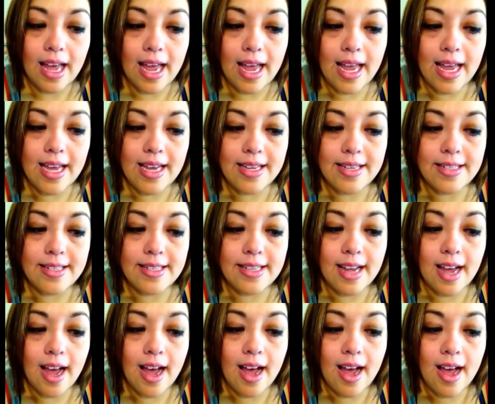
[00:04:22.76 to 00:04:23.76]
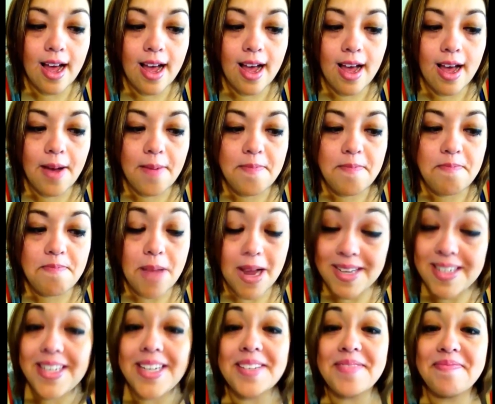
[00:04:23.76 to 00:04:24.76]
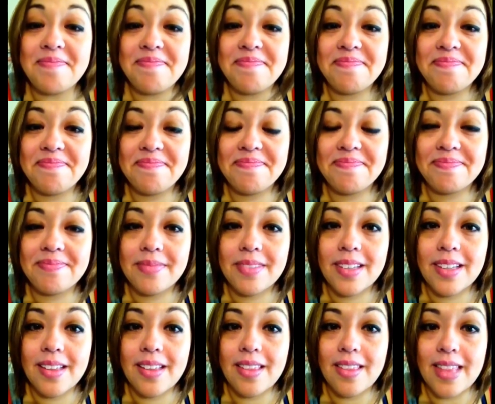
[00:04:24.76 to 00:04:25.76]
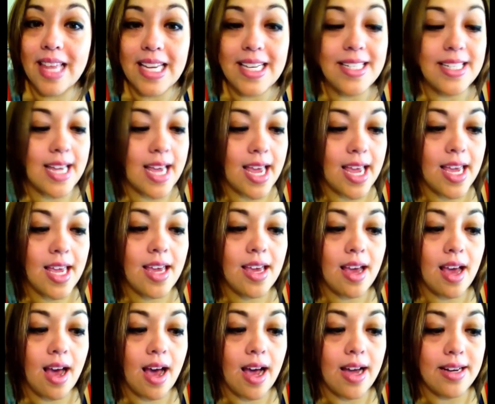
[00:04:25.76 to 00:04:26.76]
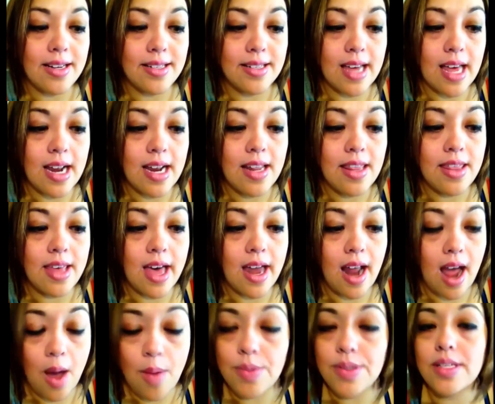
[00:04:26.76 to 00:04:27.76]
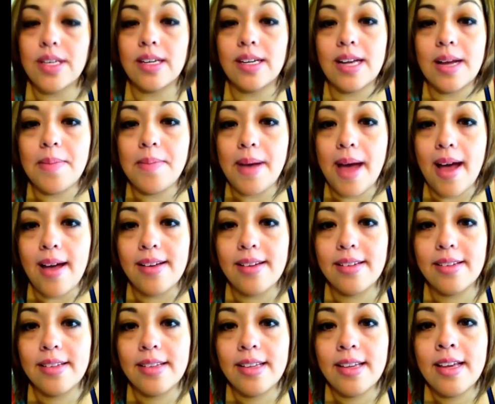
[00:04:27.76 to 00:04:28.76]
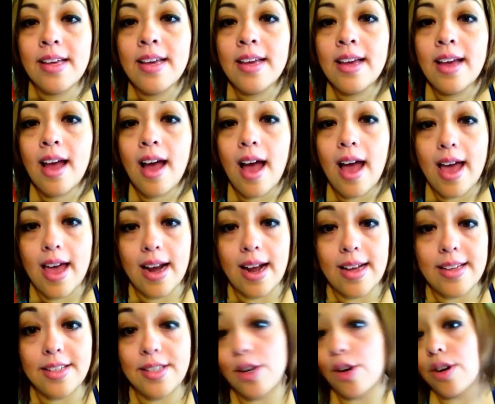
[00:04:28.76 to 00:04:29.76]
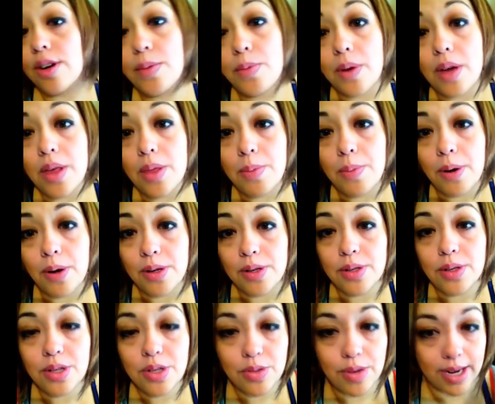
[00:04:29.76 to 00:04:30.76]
And I did it. That day, I decided that I was going to come back, and I started with personal